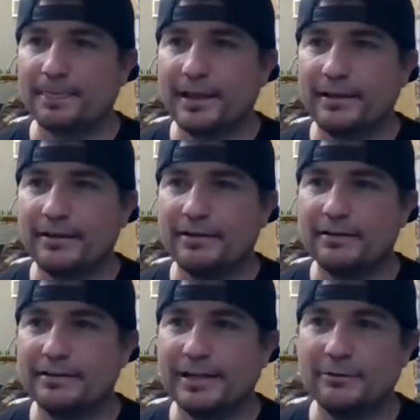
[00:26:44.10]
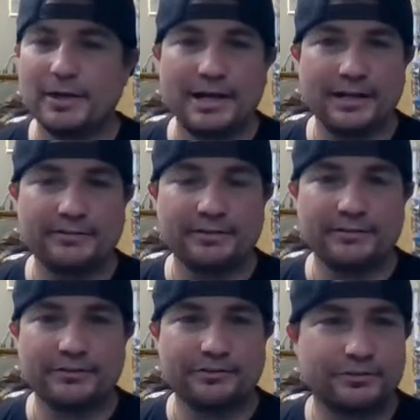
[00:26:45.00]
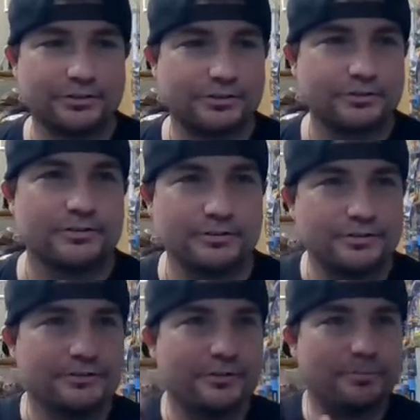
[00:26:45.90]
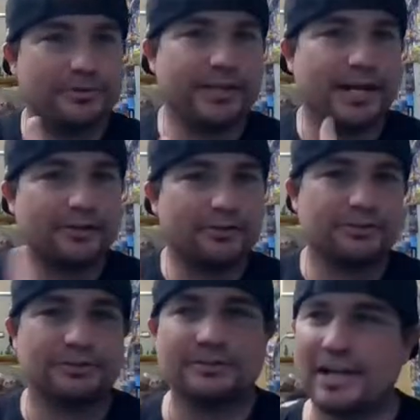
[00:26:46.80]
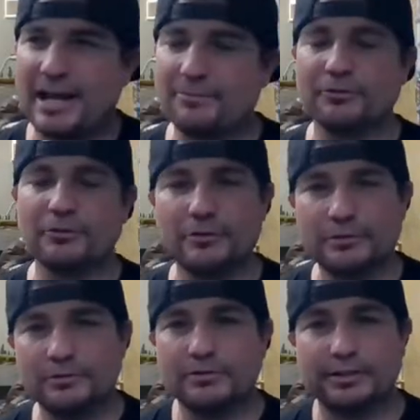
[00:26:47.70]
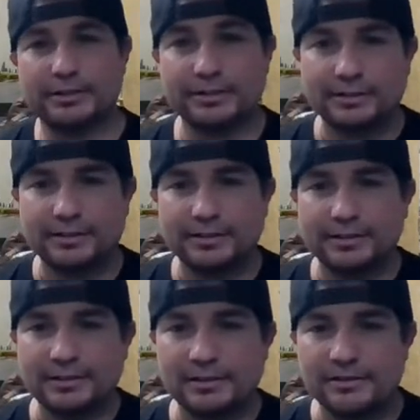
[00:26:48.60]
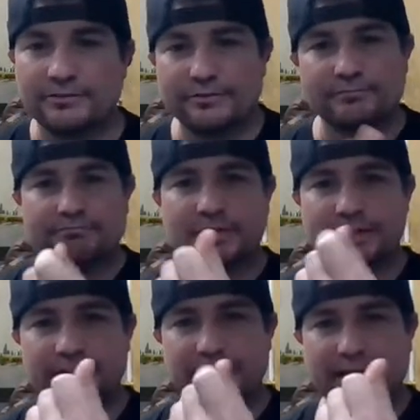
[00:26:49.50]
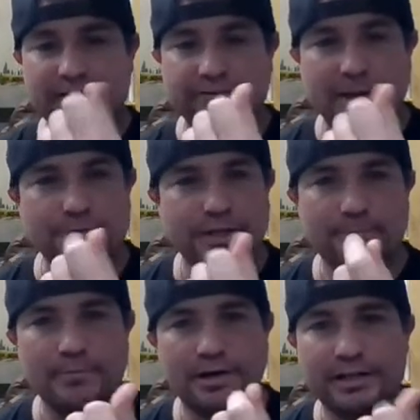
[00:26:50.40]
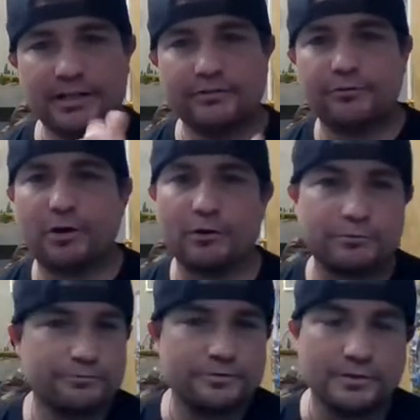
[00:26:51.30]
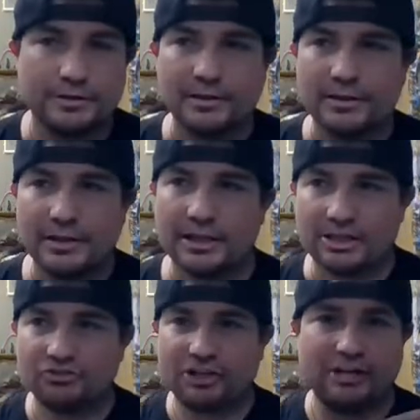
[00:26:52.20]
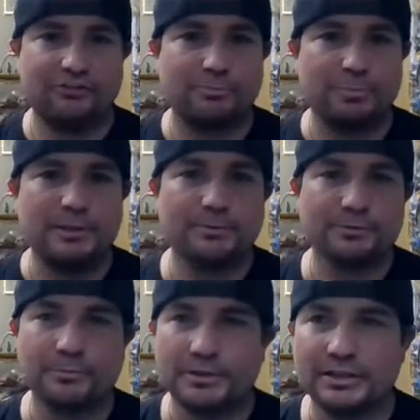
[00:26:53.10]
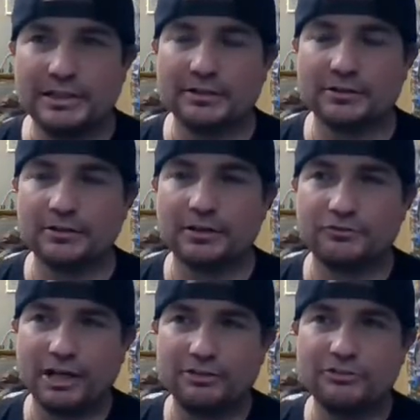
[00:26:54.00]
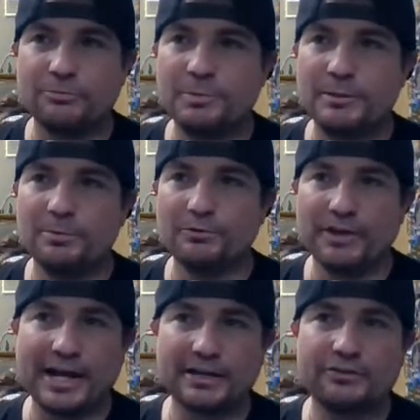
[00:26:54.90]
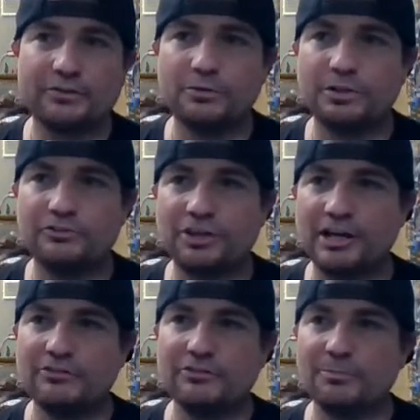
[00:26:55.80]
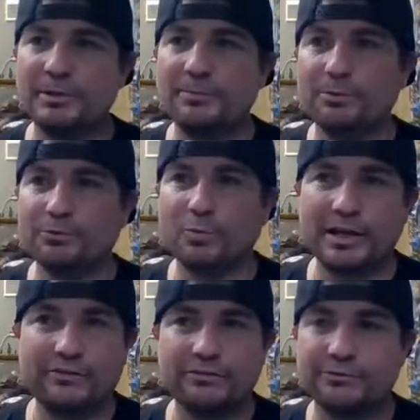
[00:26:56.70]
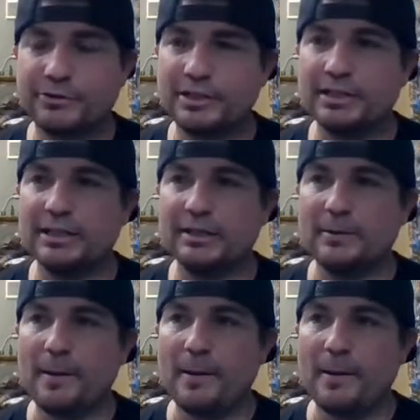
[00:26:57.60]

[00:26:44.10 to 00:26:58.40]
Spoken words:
they ready to put that on you. Absolutely. Money. Anytime you get money involved, changes people's Medina. It changes people's attitude. It changes people's ways of thinking.